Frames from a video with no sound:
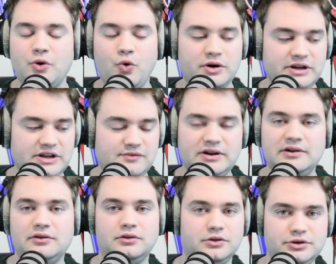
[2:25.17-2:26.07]
or even
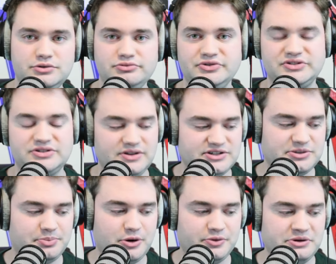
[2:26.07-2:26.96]
lose to this
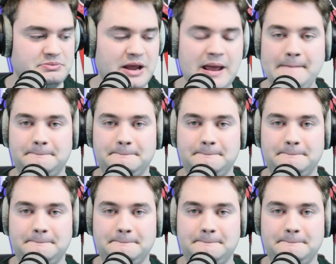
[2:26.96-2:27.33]
opponent